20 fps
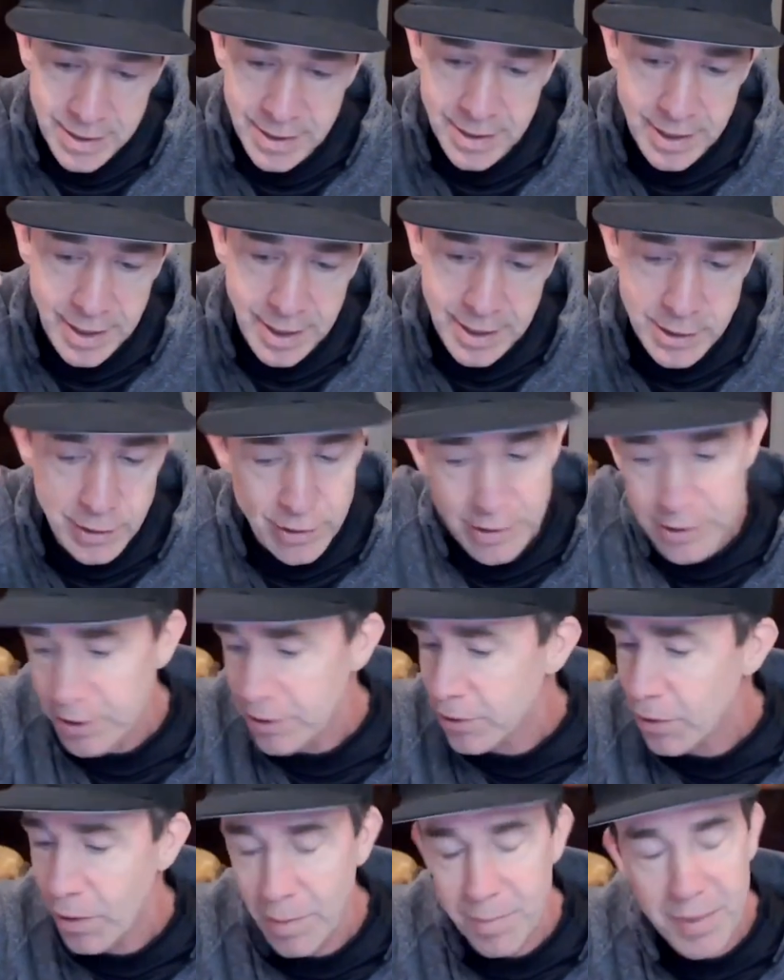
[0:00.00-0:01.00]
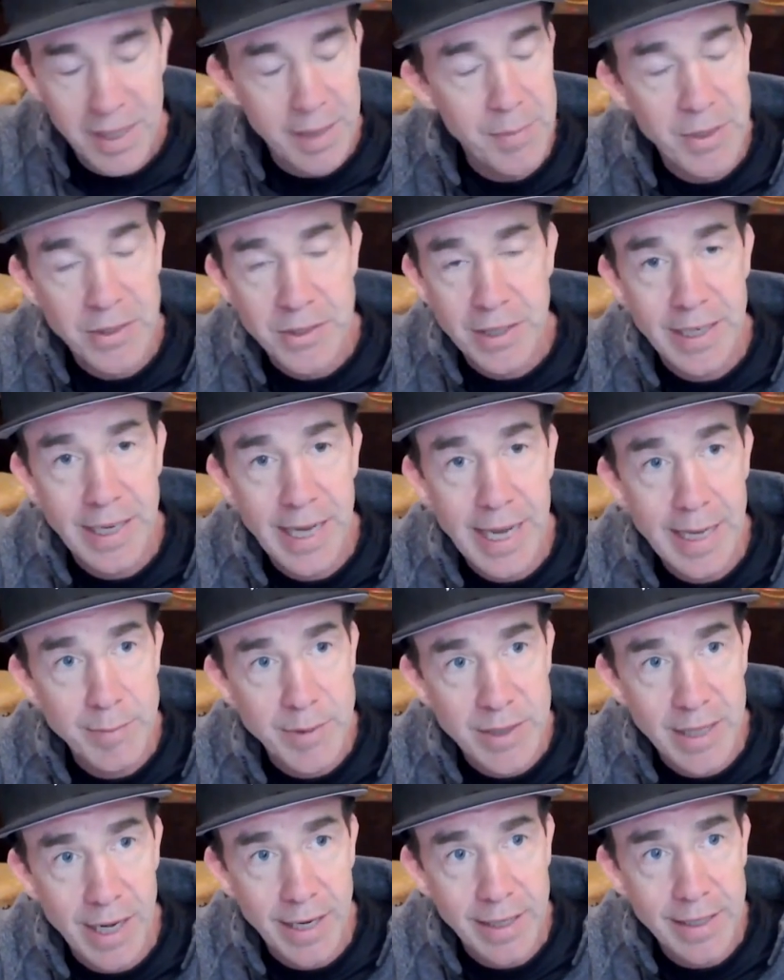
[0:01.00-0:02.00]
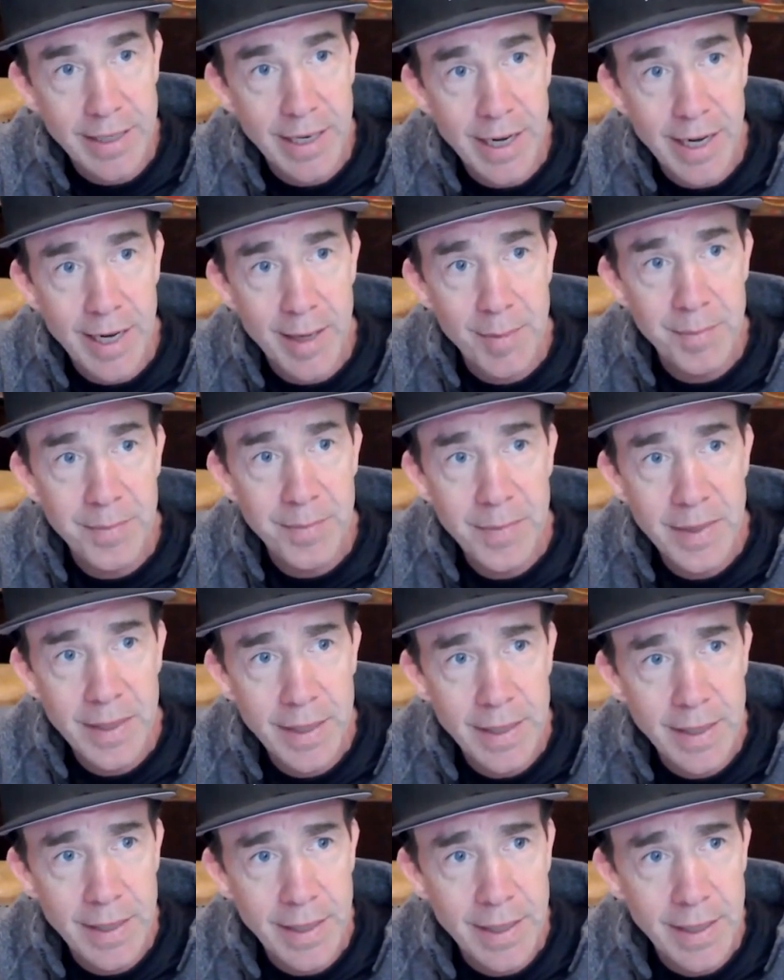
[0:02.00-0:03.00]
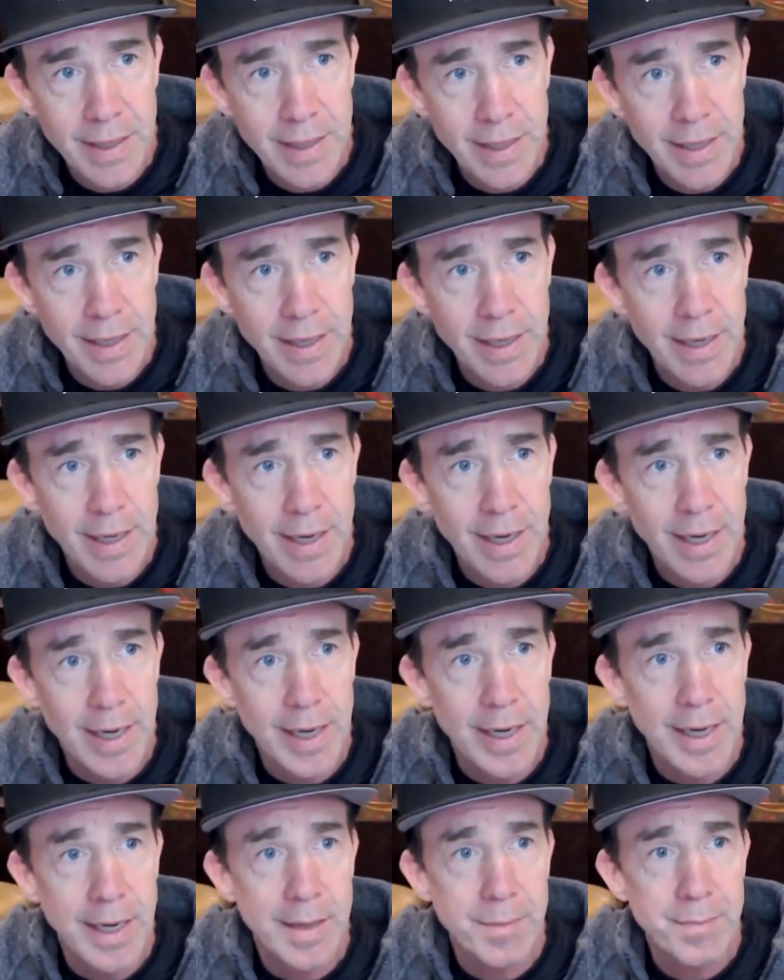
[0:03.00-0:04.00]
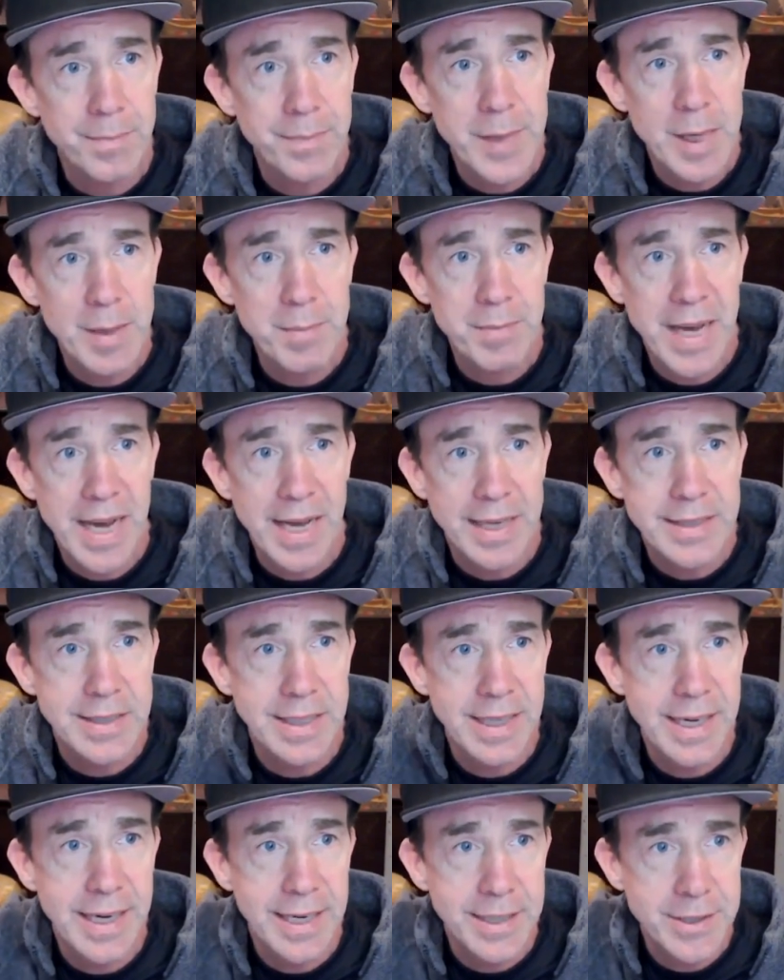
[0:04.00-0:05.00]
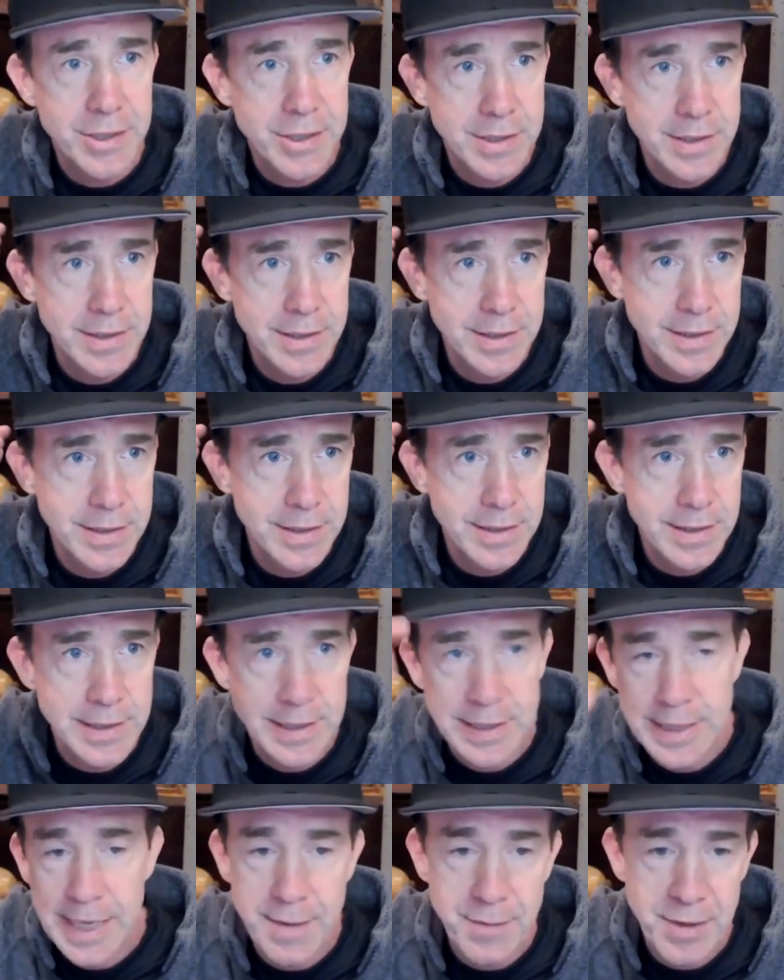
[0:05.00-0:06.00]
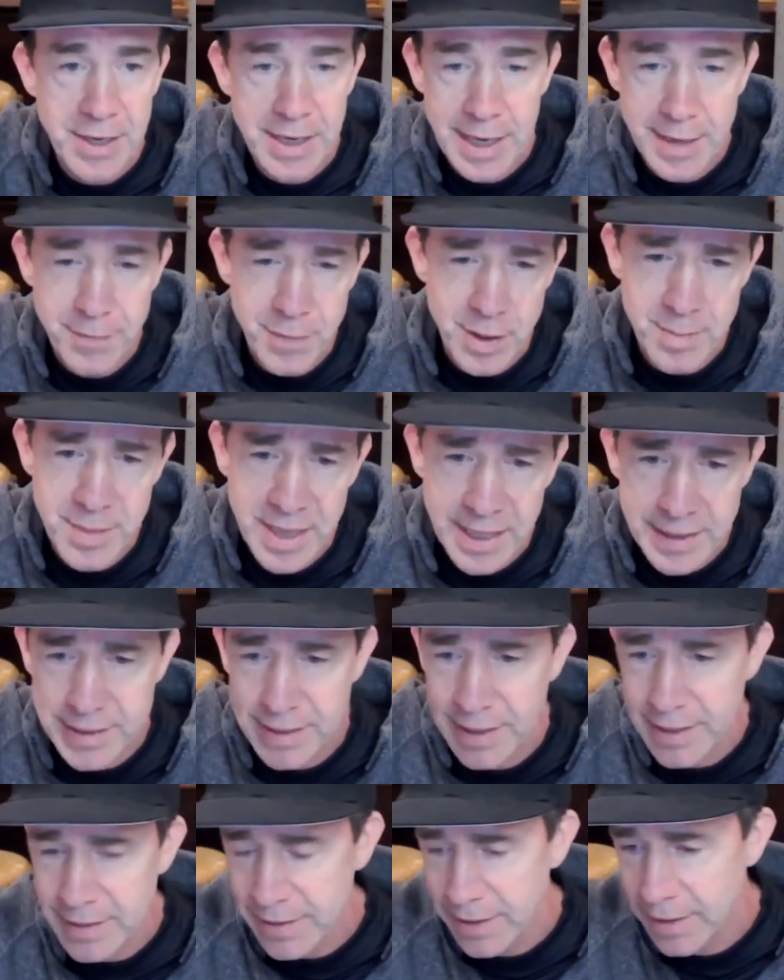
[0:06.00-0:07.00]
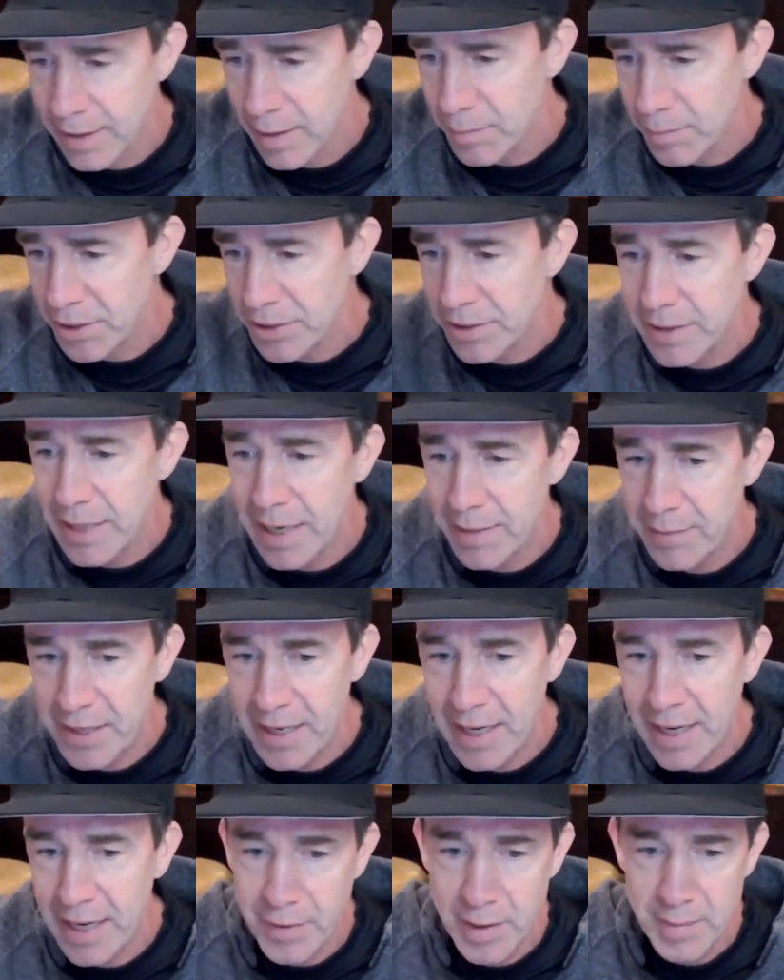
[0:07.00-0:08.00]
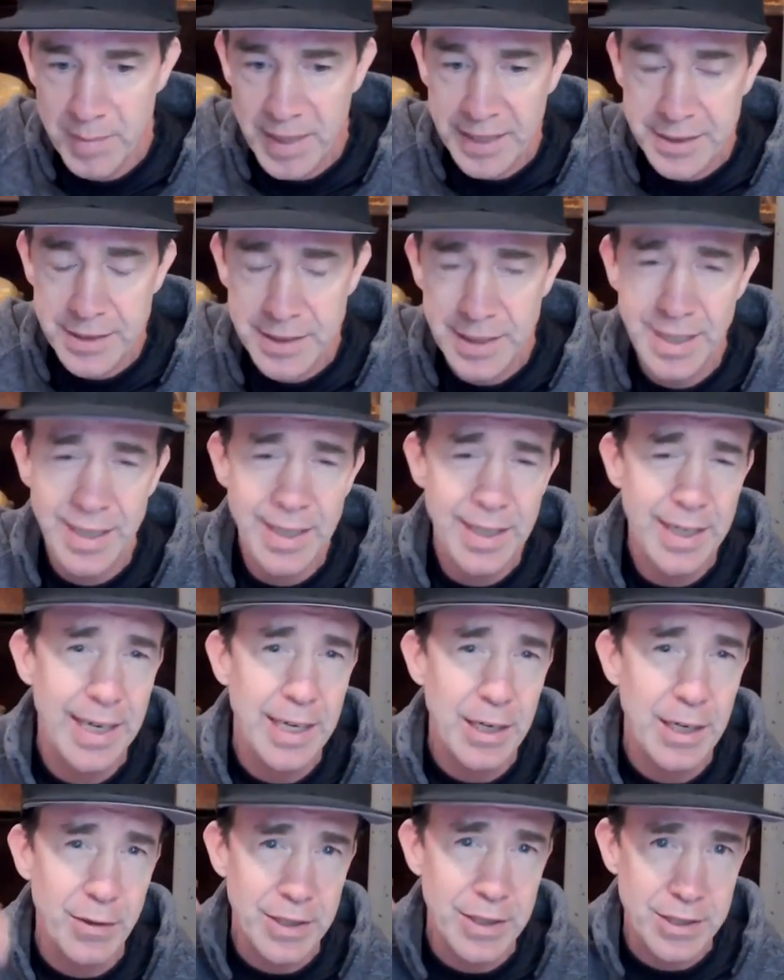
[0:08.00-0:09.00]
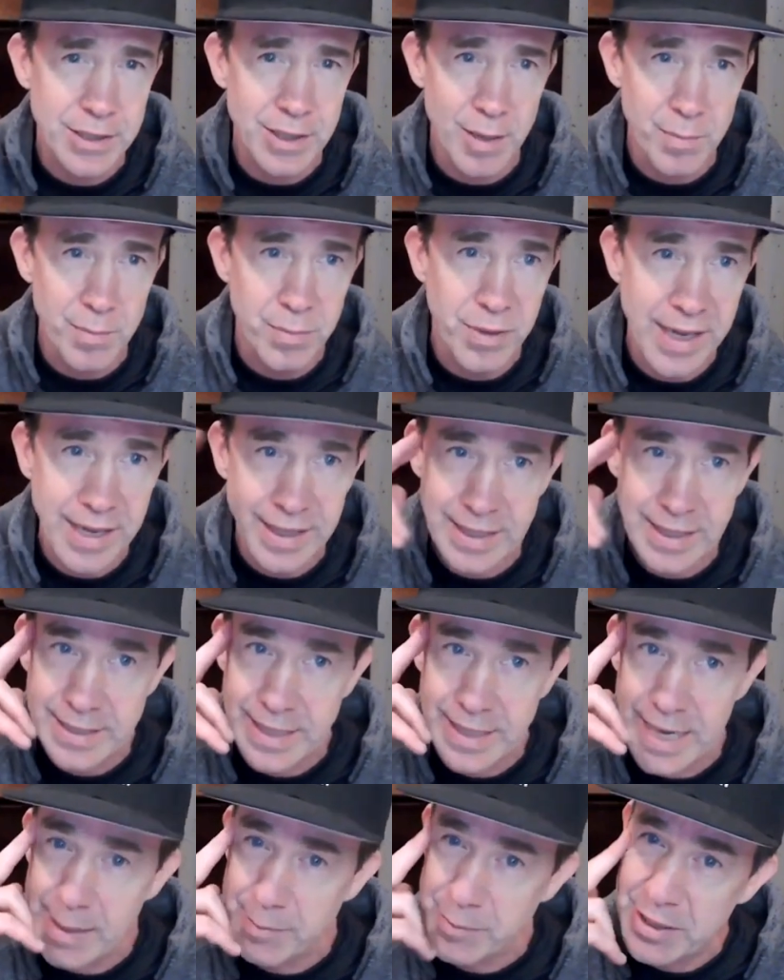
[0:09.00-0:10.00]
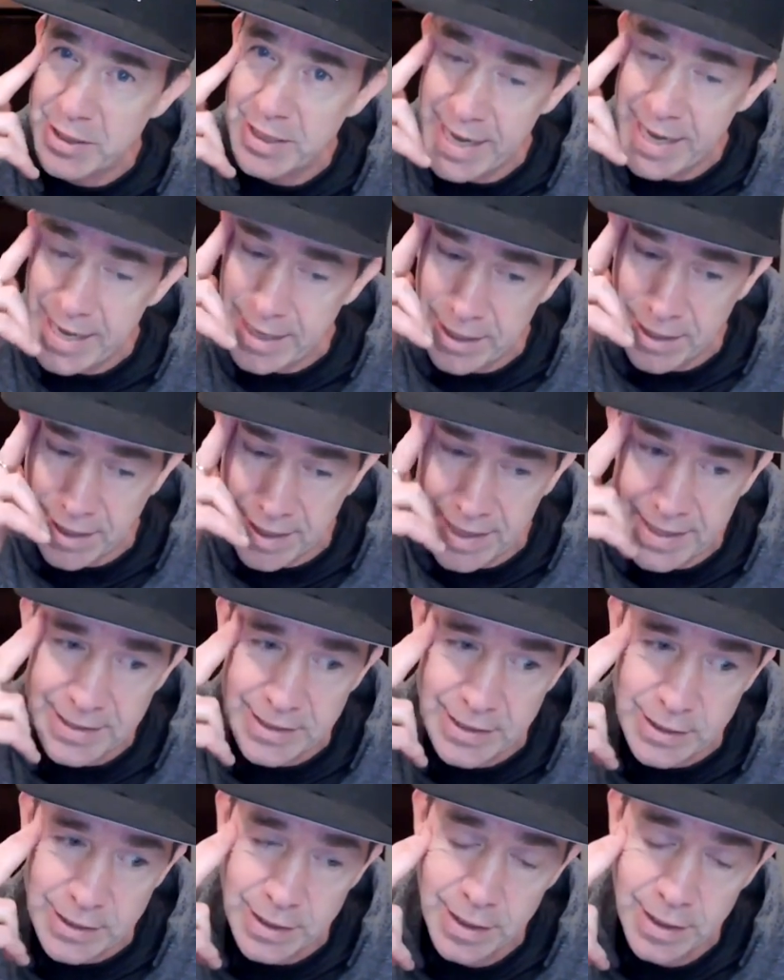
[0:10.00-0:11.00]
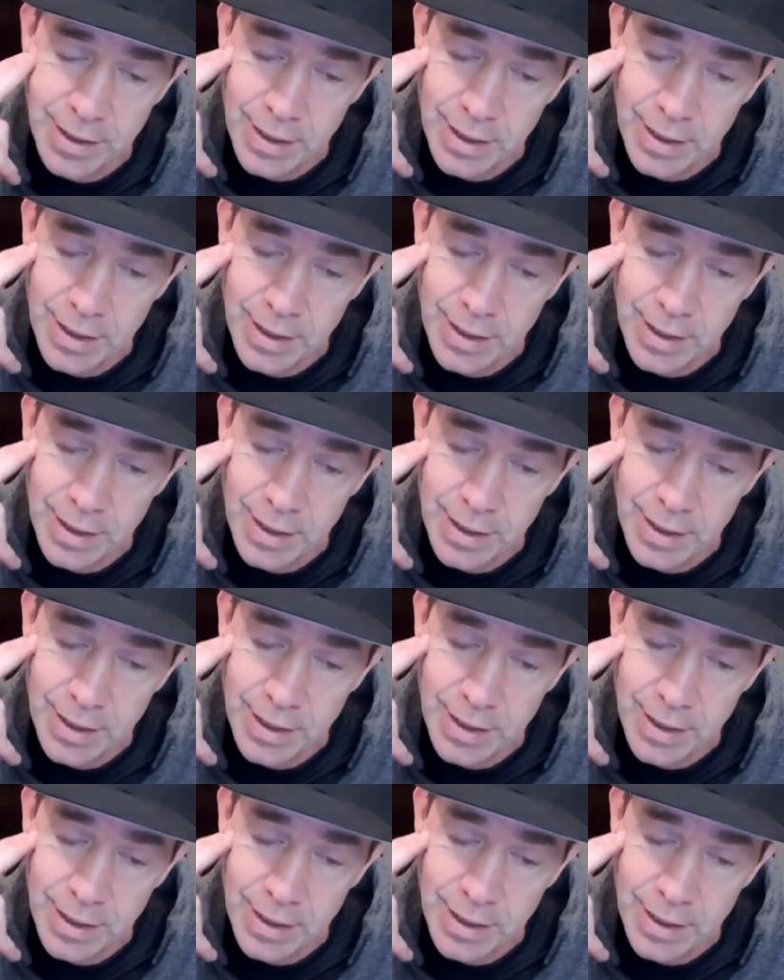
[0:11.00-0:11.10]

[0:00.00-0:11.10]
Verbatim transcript: uh, you can just go to bigmusicgames.com um, backslash 7FMS. That's the number 7FMS. And you can start playing these games today in your lessons